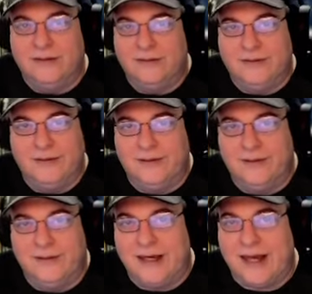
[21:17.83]
Uh,
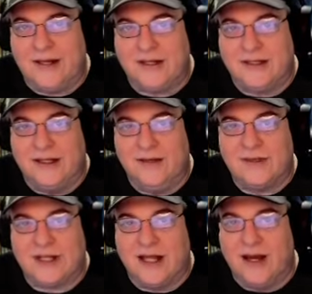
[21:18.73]
they can't just leave
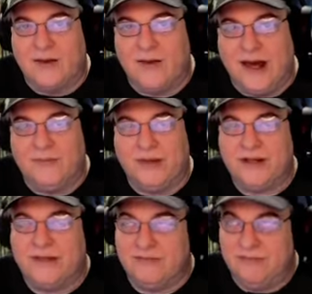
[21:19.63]
this laying around
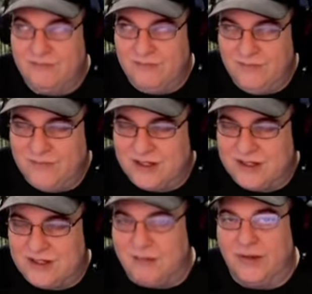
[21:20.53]
because
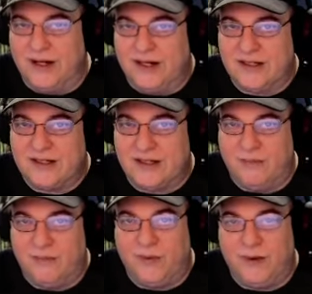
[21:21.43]
somebody,
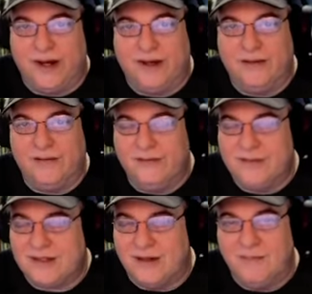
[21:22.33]
some point,
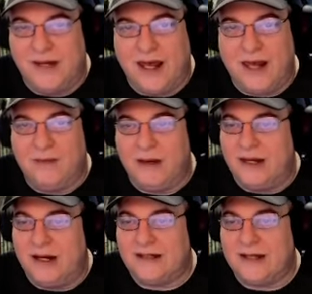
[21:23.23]
someday, maybe
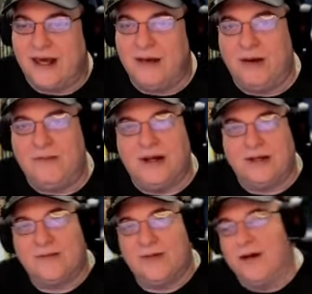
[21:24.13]
not today, maybe not
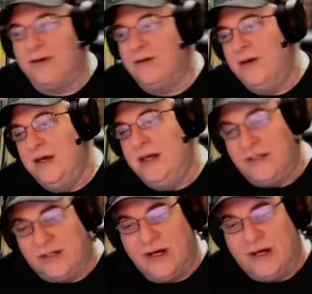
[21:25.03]
tomorrow, is
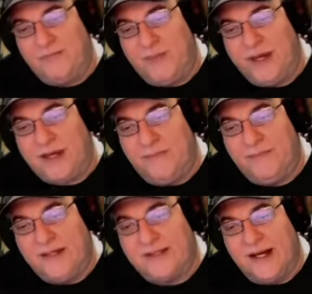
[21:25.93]
going to pick up
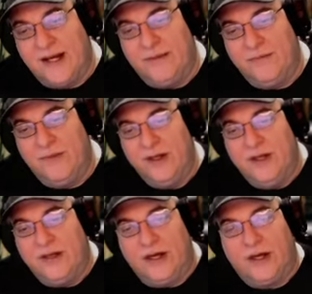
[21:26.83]
this item.
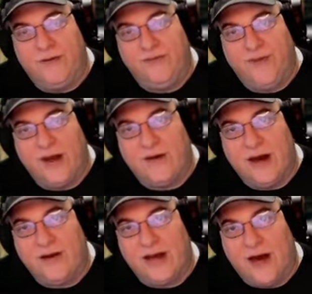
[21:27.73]
They're going to figure
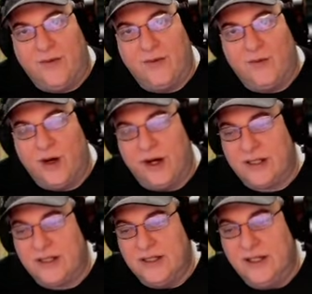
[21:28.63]
out how it
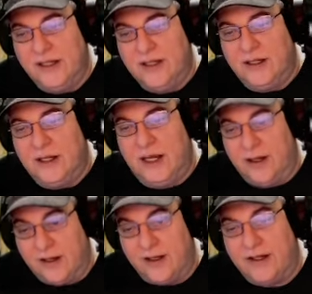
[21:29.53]
works and
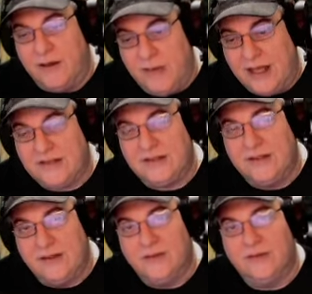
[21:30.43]
they're going to commence to